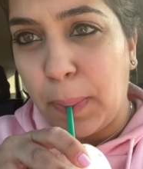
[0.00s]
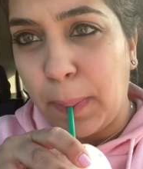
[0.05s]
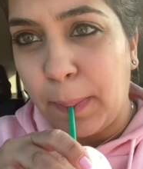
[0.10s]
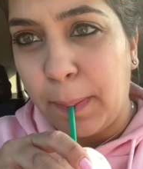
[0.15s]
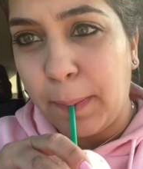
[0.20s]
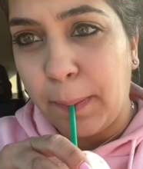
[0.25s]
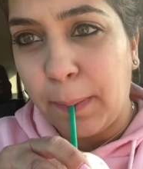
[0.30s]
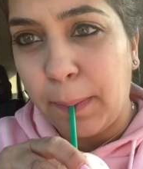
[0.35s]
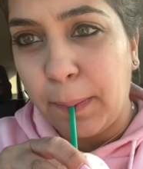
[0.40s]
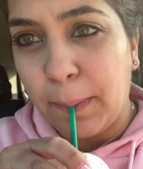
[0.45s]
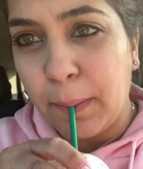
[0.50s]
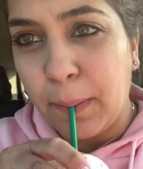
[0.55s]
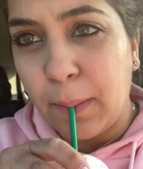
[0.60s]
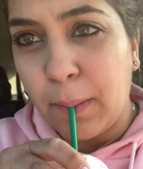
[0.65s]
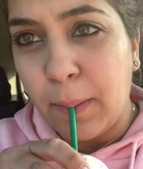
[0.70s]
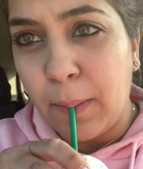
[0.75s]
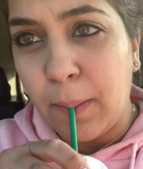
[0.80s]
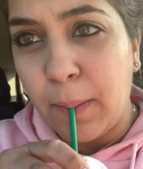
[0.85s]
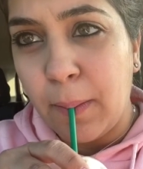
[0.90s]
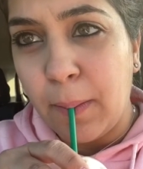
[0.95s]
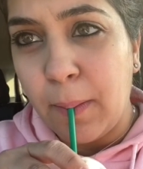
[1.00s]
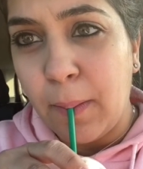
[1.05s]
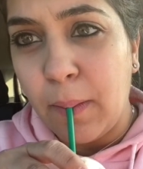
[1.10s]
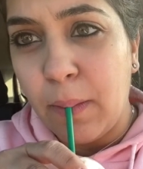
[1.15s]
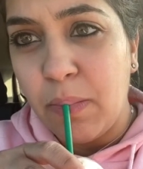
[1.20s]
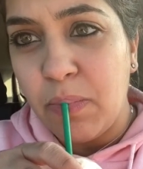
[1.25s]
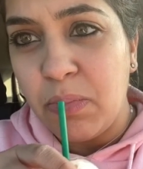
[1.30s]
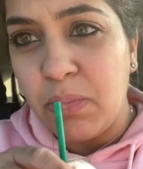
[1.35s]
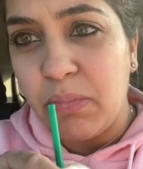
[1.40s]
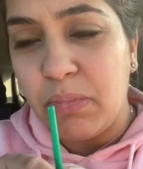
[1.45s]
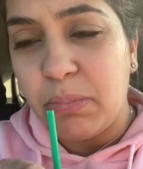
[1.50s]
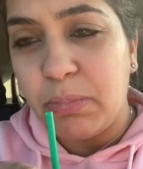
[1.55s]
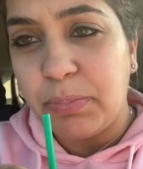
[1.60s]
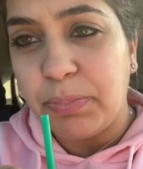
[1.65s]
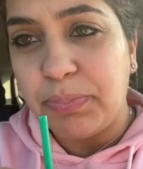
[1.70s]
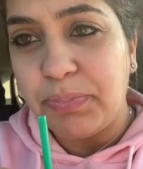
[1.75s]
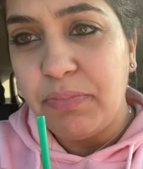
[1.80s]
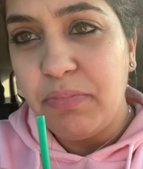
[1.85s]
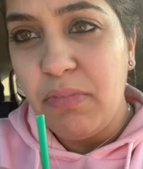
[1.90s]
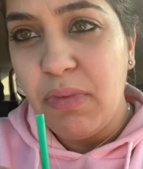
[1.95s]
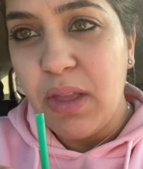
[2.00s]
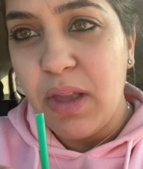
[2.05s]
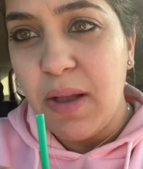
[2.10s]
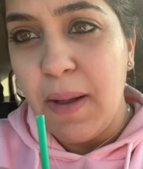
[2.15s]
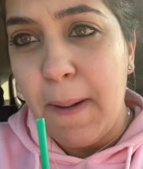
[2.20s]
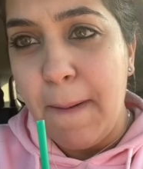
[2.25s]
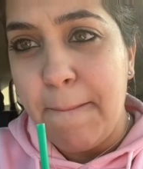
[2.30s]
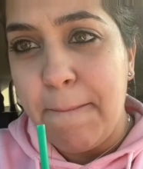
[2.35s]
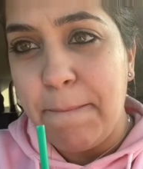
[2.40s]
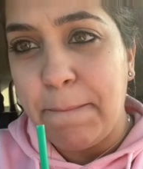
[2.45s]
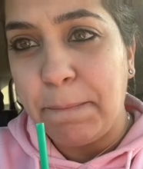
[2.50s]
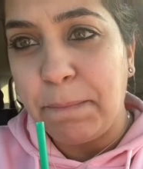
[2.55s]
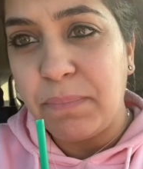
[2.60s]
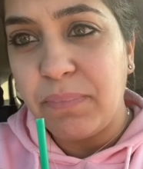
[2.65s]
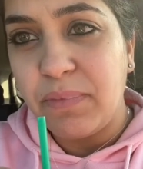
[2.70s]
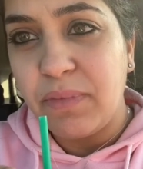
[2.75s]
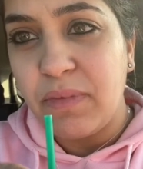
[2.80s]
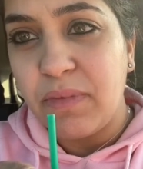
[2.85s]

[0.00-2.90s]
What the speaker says: No one is speaking in this clip.